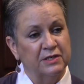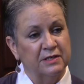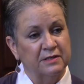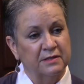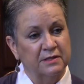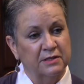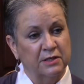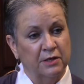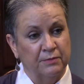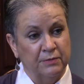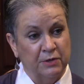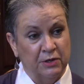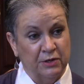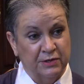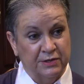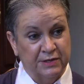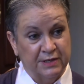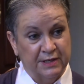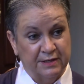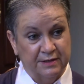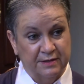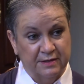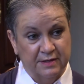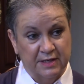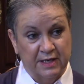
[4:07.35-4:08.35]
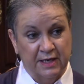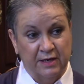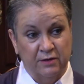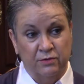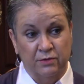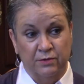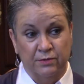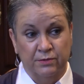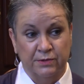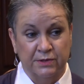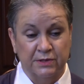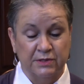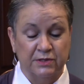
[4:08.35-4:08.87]
communities. They
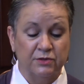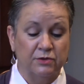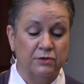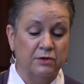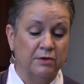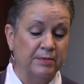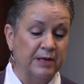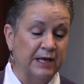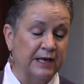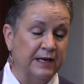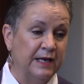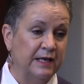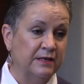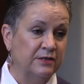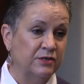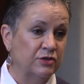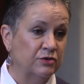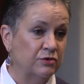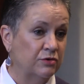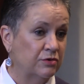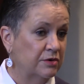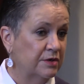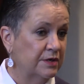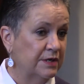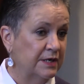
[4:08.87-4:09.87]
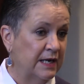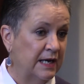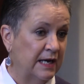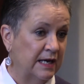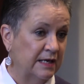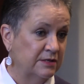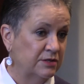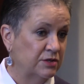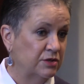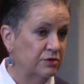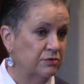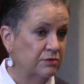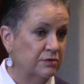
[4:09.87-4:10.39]
always talk about head talk and
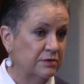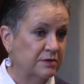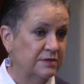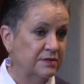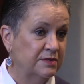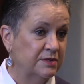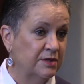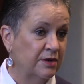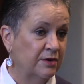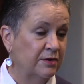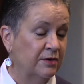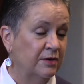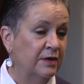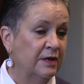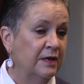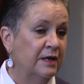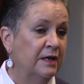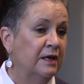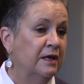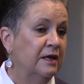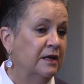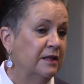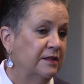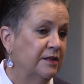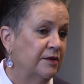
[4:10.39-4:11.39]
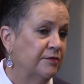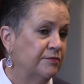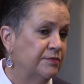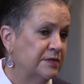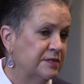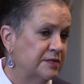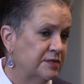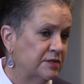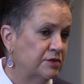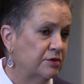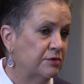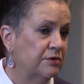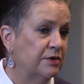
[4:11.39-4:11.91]
heart talk. So the
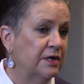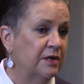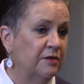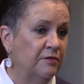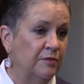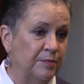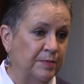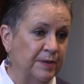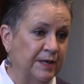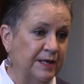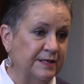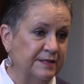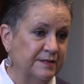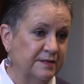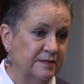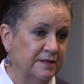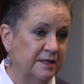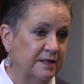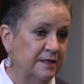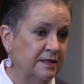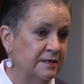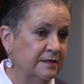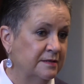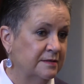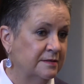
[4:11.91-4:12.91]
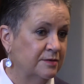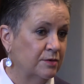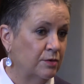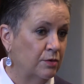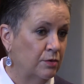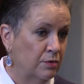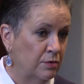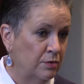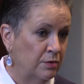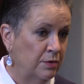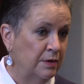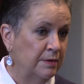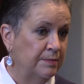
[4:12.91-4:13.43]
restorative piece is
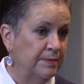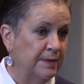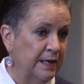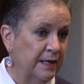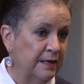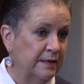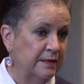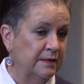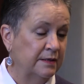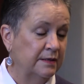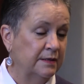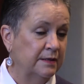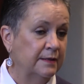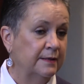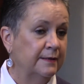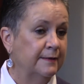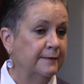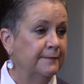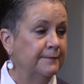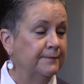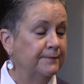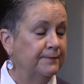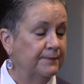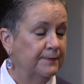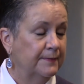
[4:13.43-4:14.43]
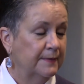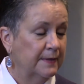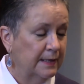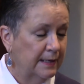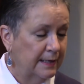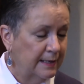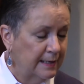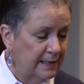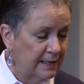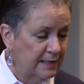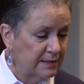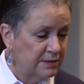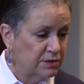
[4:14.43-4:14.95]
all about
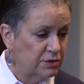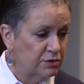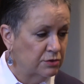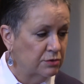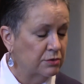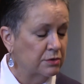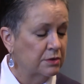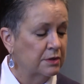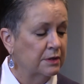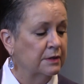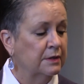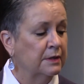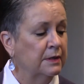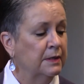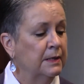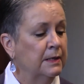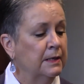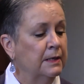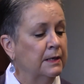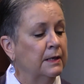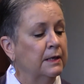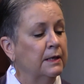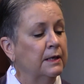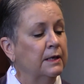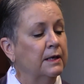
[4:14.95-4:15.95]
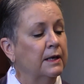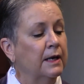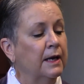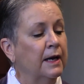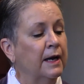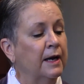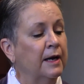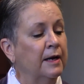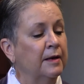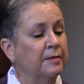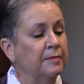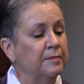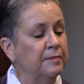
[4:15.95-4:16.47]
heart talk,
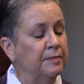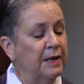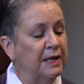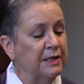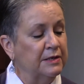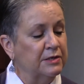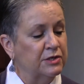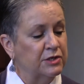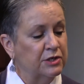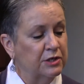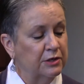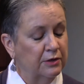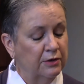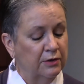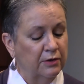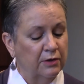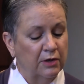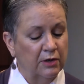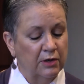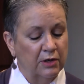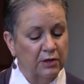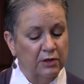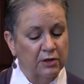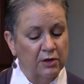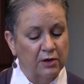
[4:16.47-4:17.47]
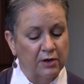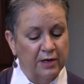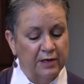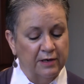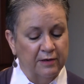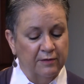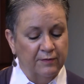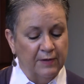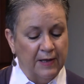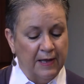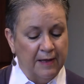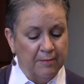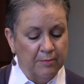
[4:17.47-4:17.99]
but to kind
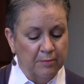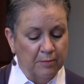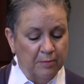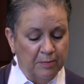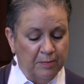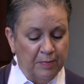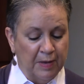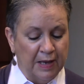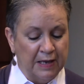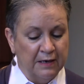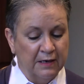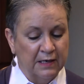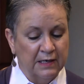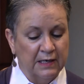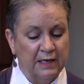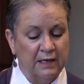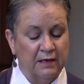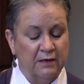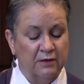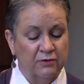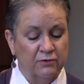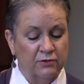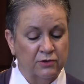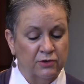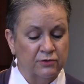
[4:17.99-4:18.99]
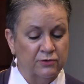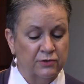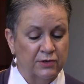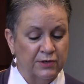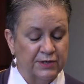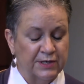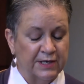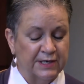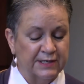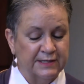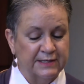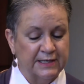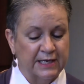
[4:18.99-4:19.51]
of embed it in an
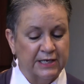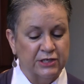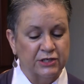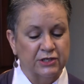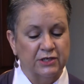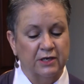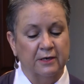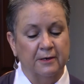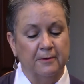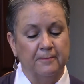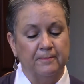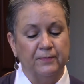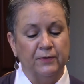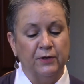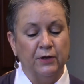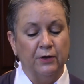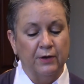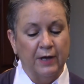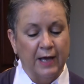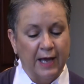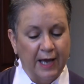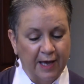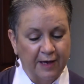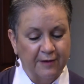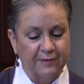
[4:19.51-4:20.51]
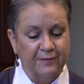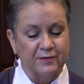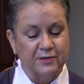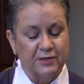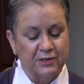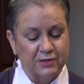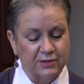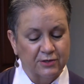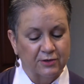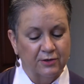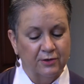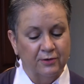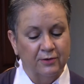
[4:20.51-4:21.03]
organisation, you have to
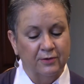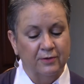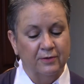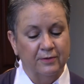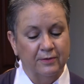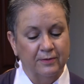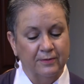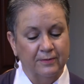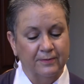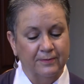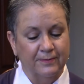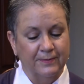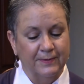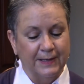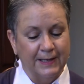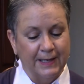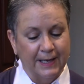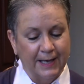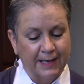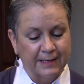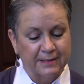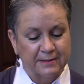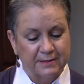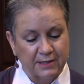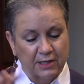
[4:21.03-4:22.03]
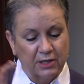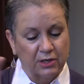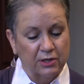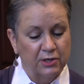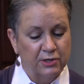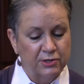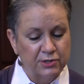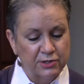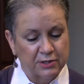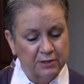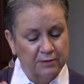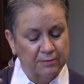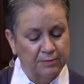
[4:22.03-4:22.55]
do the
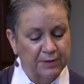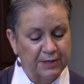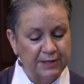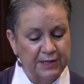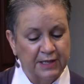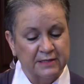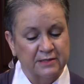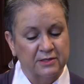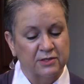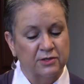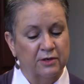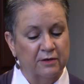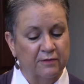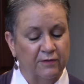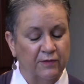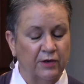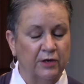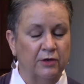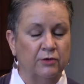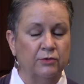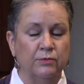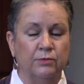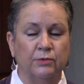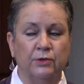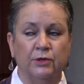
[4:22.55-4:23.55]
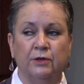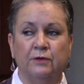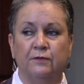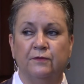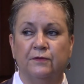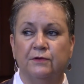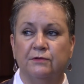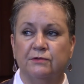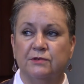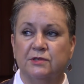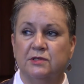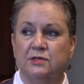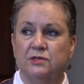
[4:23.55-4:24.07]
execution. That's not a very good word
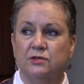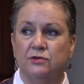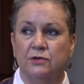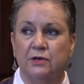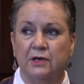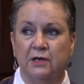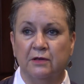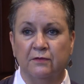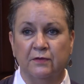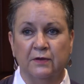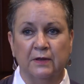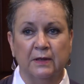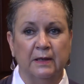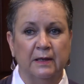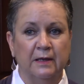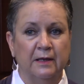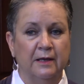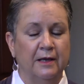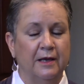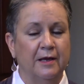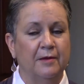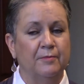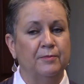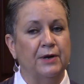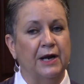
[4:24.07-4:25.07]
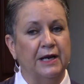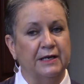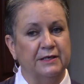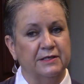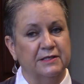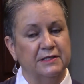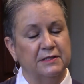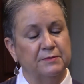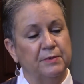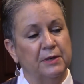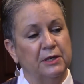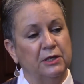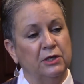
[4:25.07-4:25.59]
for restorative
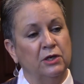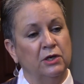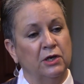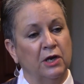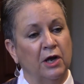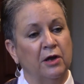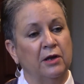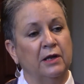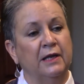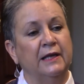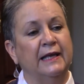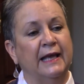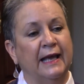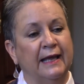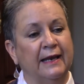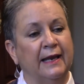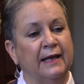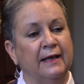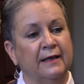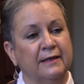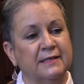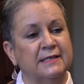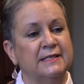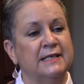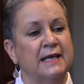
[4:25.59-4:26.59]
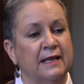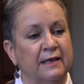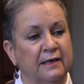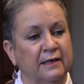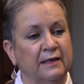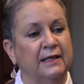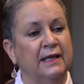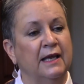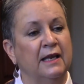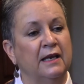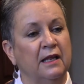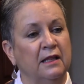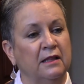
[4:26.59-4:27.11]
practice, but getting it done,
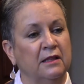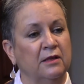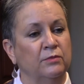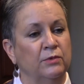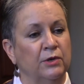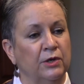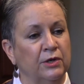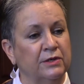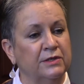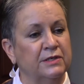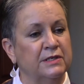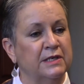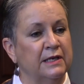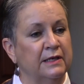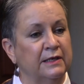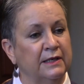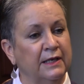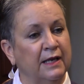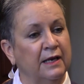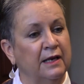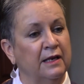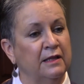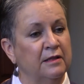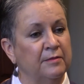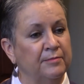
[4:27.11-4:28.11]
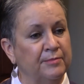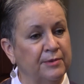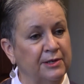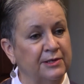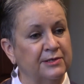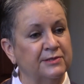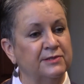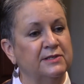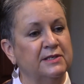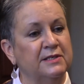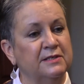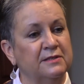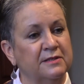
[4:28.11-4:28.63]
getting the work done, getting the
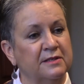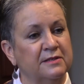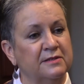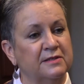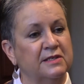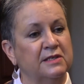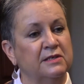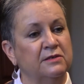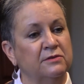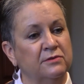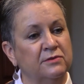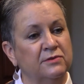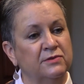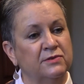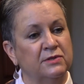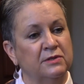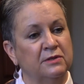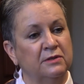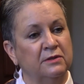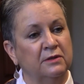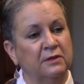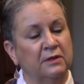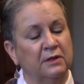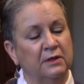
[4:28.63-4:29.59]
policies and skills and